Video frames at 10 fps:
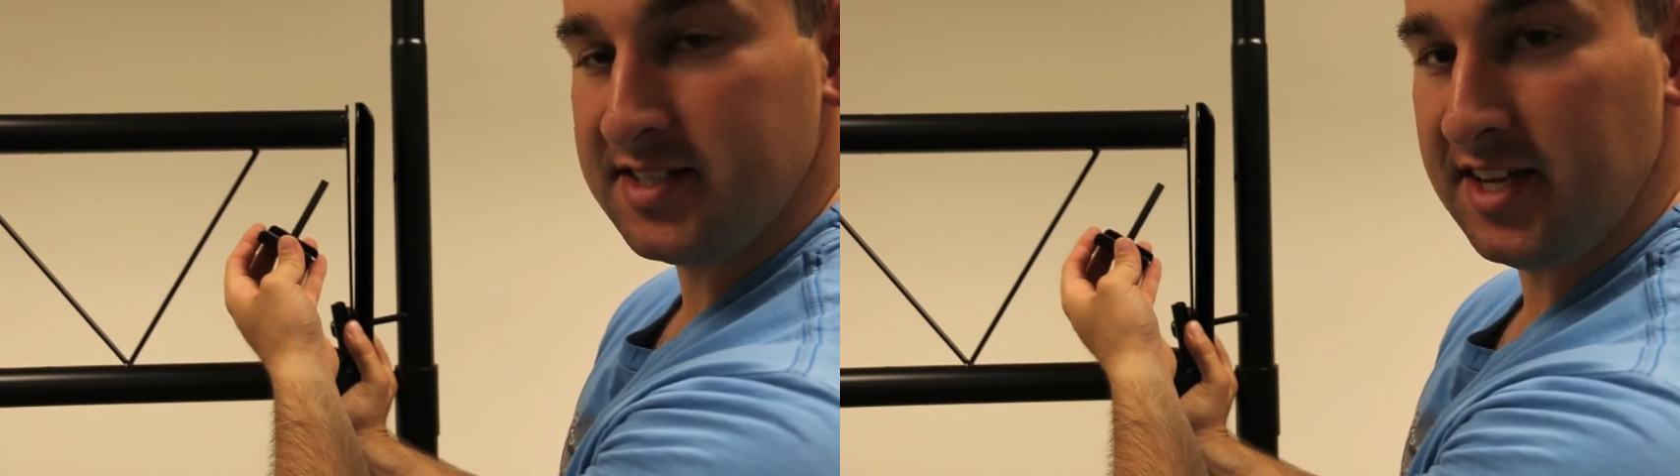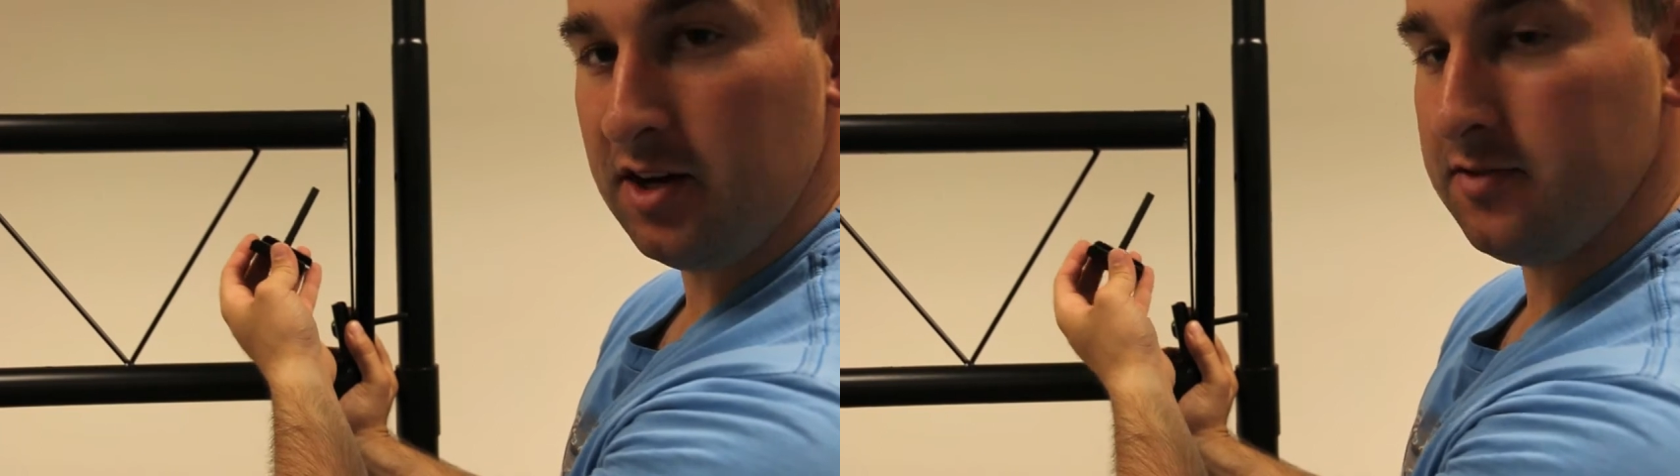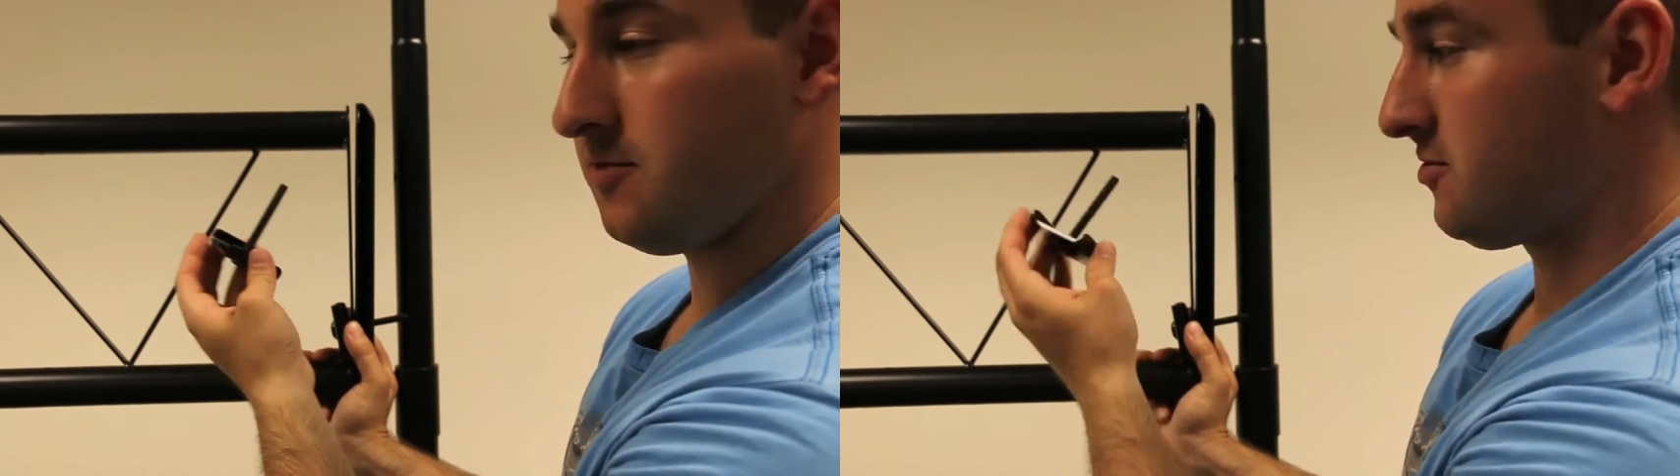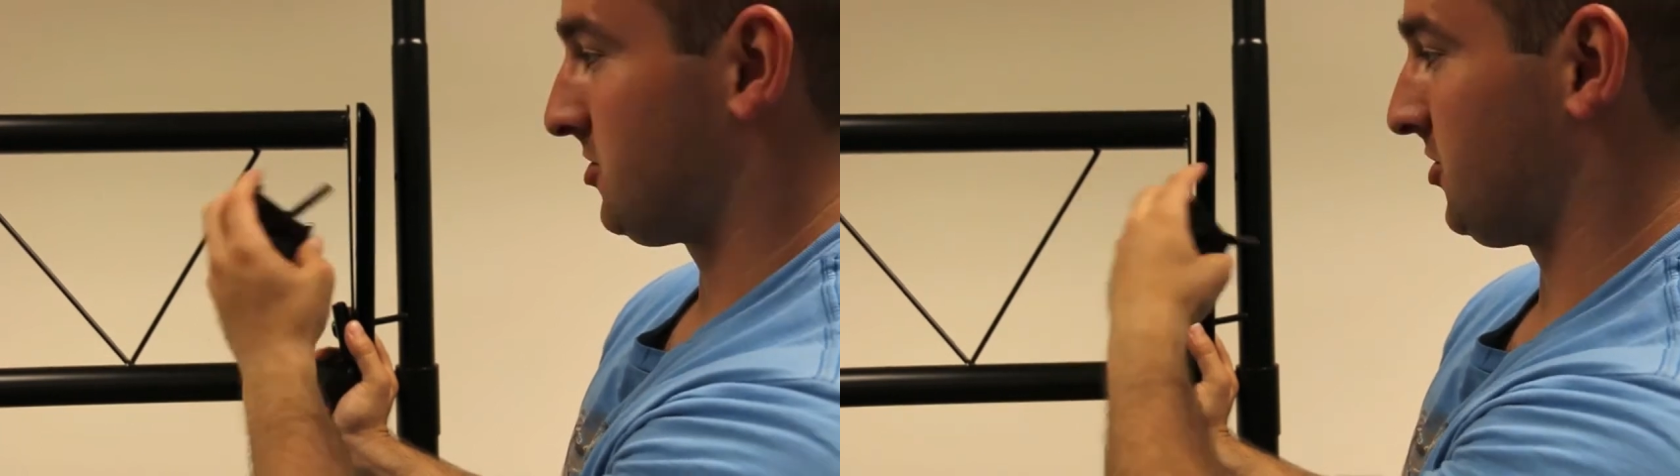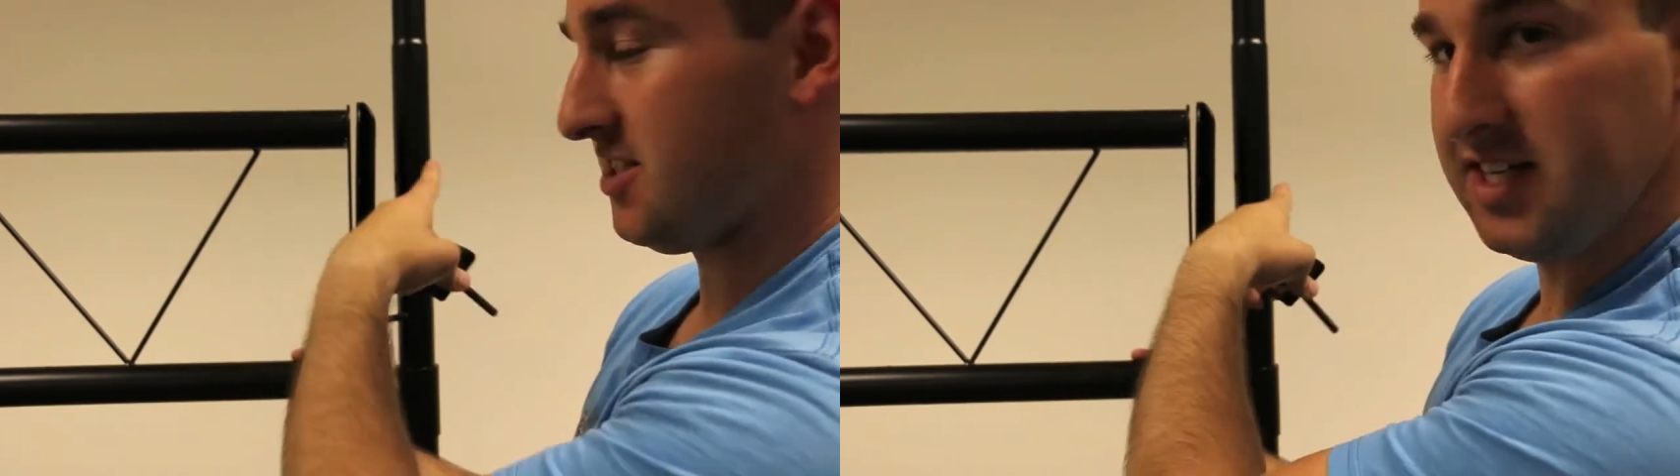itself
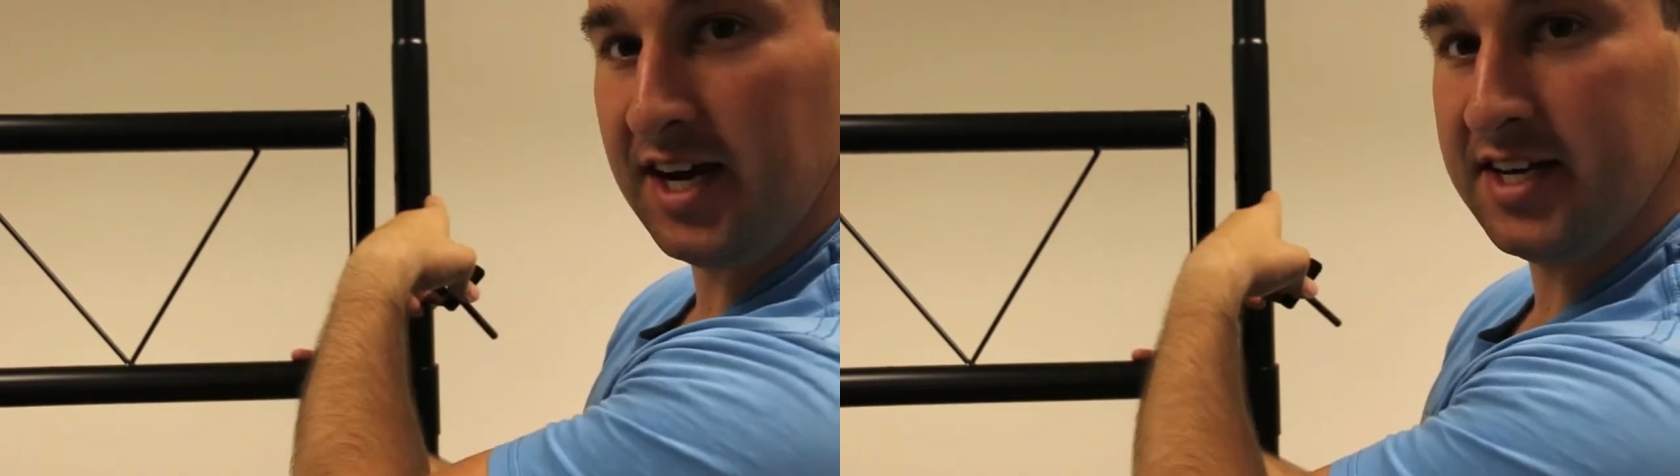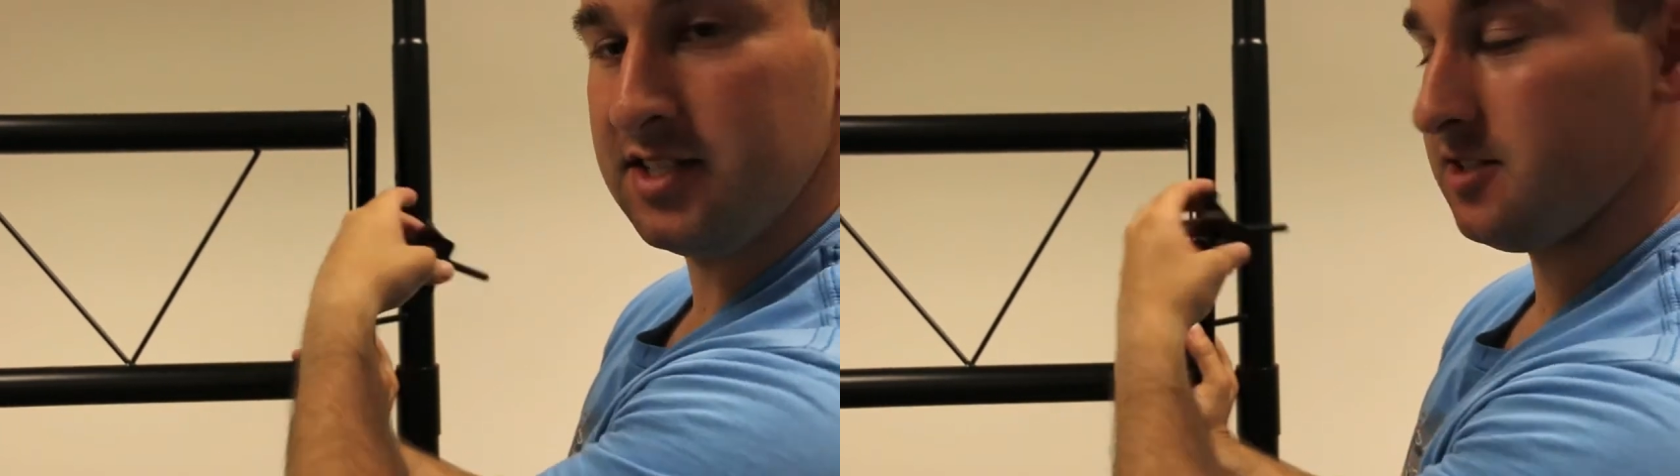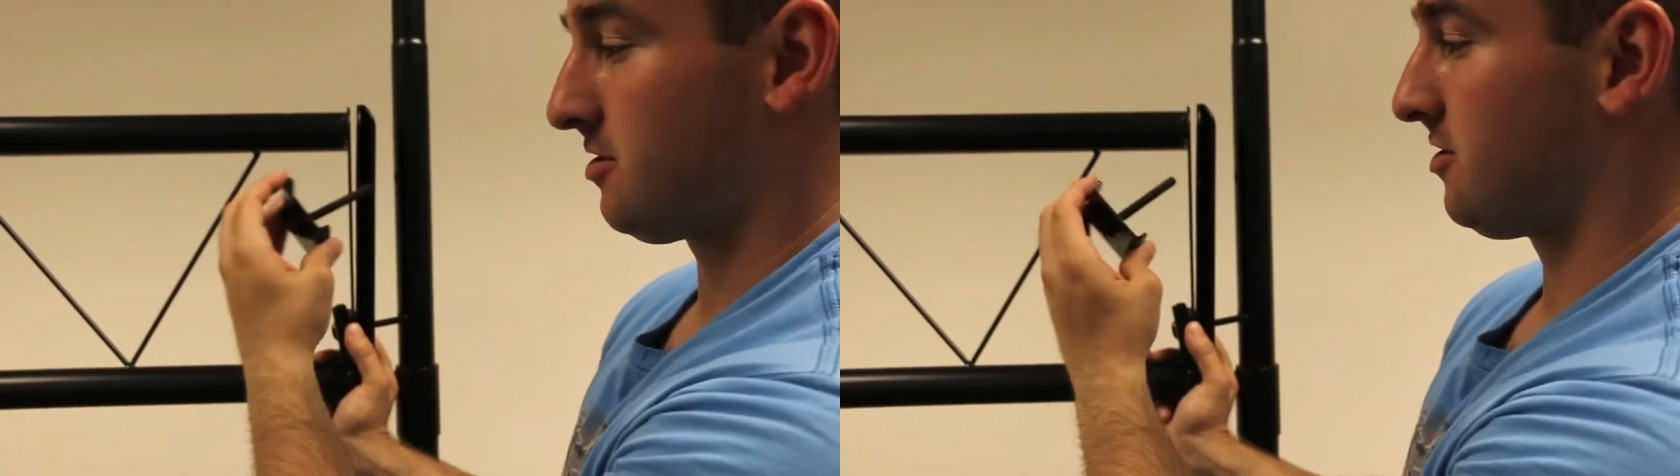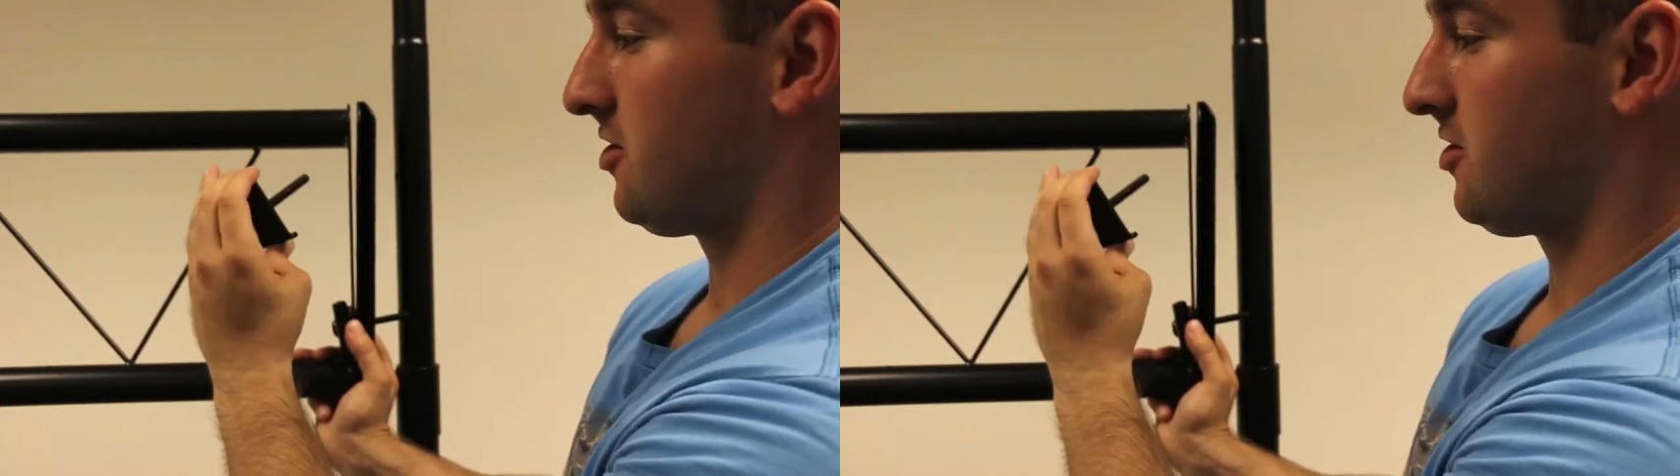to the sides,